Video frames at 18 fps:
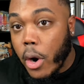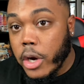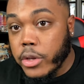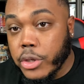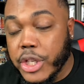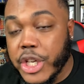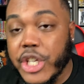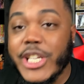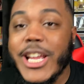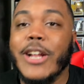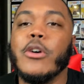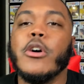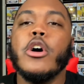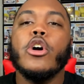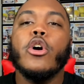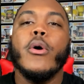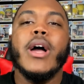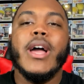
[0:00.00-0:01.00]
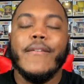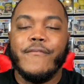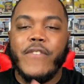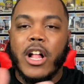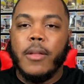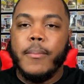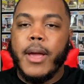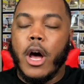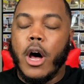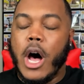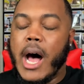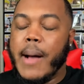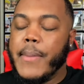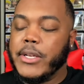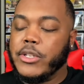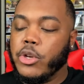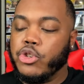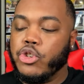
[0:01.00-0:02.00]
are new to the channel, go ahead, follow me on all
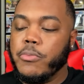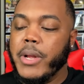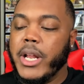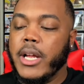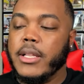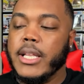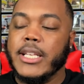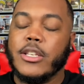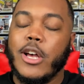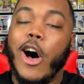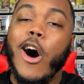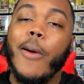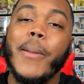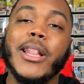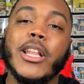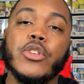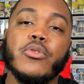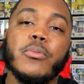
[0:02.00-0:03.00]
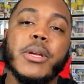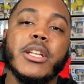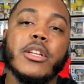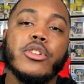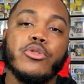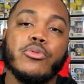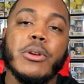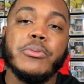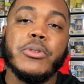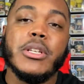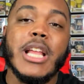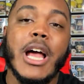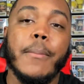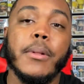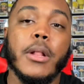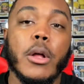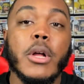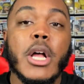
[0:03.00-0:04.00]
my social media links. All my links will be in the description
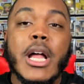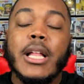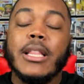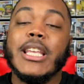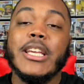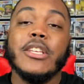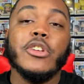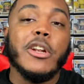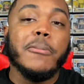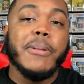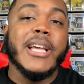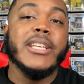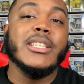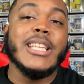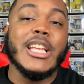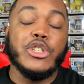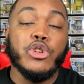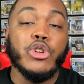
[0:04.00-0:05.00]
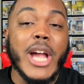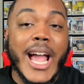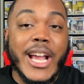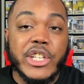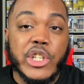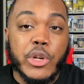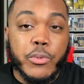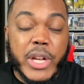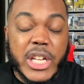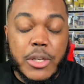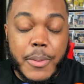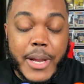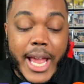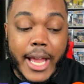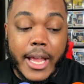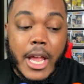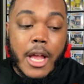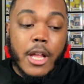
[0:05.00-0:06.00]
down below. These are the places that you can actually reach me
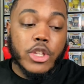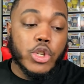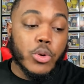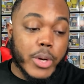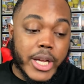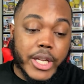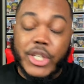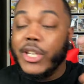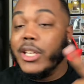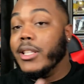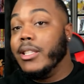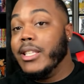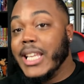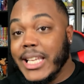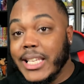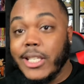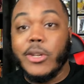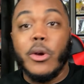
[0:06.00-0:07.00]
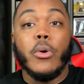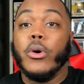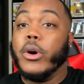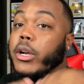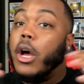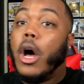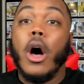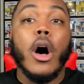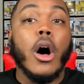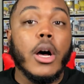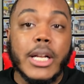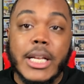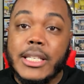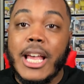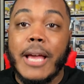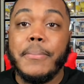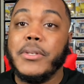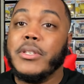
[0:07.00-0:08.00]
at: Twitch, Discord, all
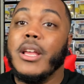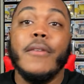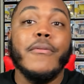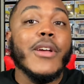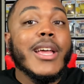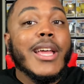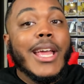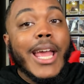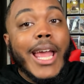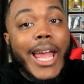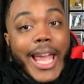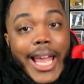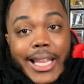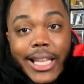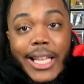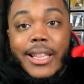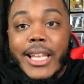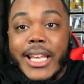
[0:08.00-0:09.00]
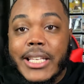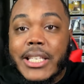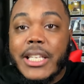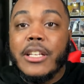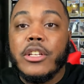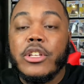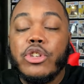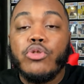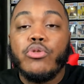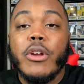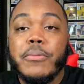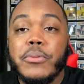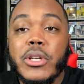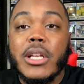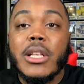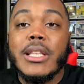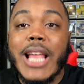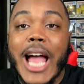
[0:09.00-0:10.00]
that type of stuff, in the links in the
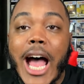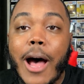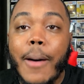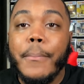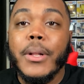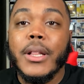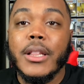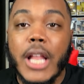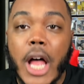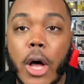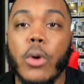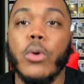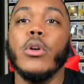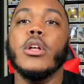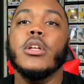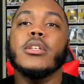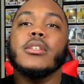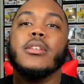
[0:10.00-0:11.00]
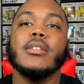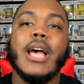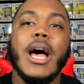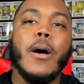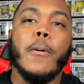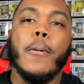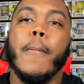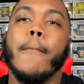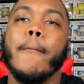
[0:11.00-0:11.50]
description down below. So